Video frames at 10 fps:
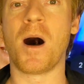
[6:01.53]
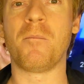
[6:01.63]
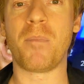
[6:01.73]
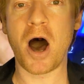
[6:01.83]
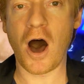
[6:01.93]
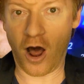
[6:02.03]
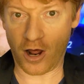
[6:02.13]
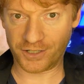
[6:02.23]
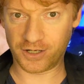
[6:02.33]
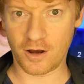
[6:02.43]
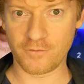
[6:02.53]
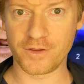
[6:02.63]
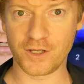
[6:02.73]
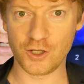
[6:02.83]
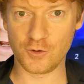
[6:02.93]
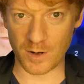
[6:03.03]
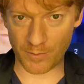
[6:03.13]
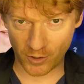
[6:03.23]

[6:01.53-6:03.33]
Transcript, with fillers: a part of the human